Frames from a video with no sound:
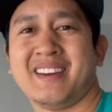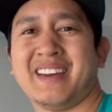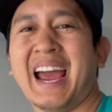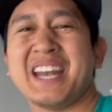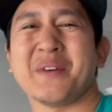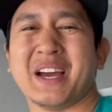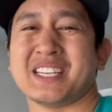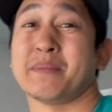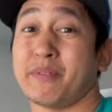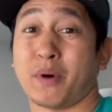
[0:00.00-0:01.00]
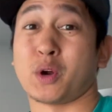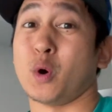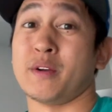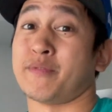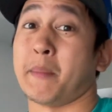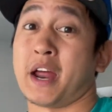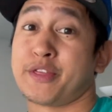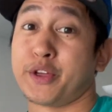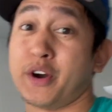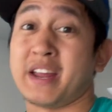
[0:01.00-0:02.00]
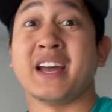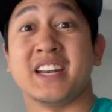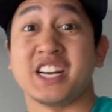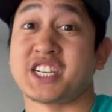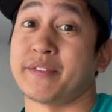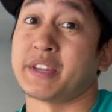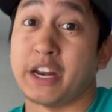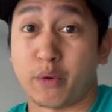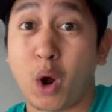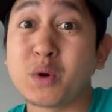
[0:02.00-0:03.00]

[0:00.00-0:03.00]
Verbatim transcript: Anyways, before I go in for my third night shift in a row